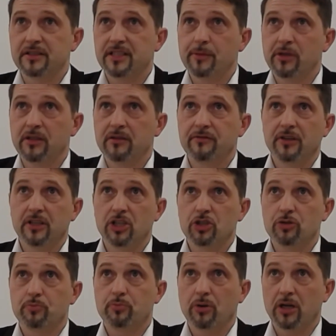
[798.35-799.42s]

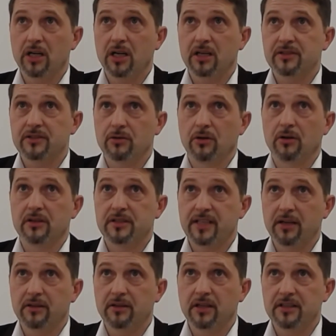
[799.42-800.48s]
semi-finished products or
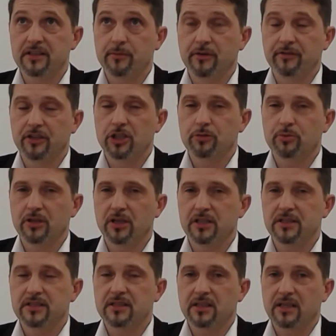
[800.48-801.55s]
secondary semi-finished
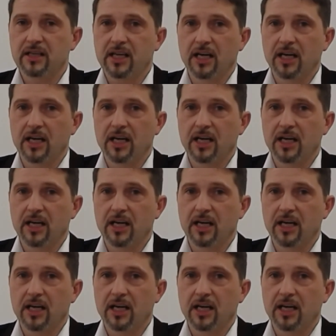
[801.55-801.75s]
products